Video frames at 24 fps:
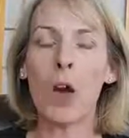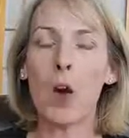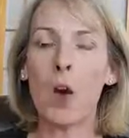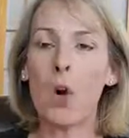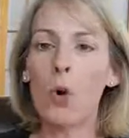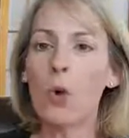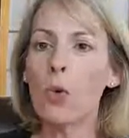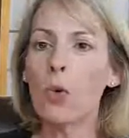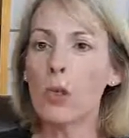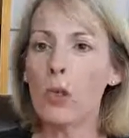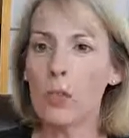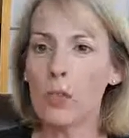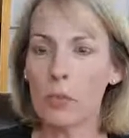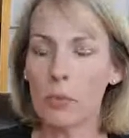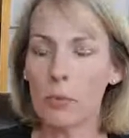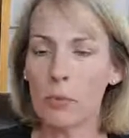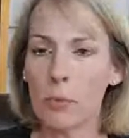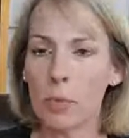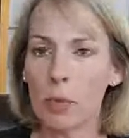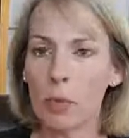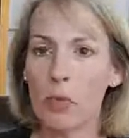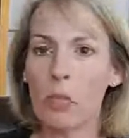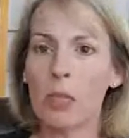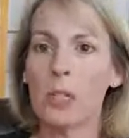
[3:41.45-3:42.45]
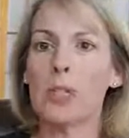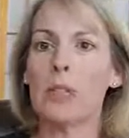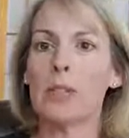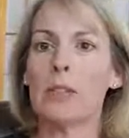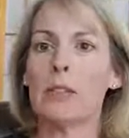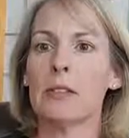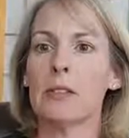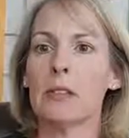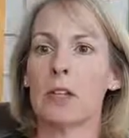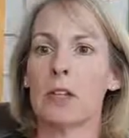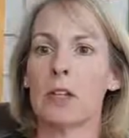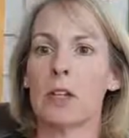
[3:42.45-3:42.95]
own
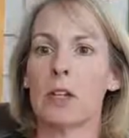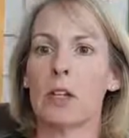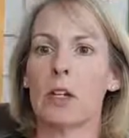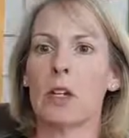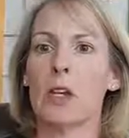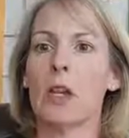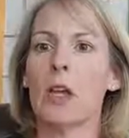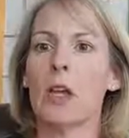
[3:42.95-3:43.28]
communities here.